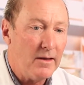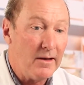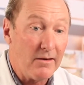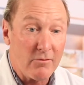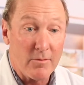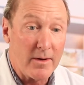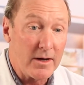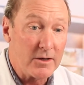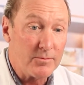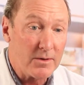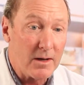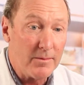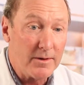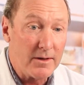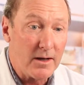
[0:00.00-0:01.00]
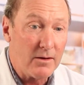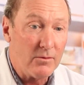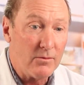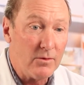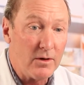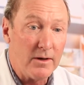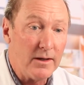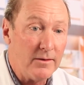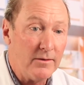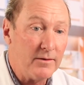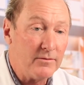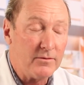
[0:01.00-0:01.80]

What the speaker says: and everybody's probably not really the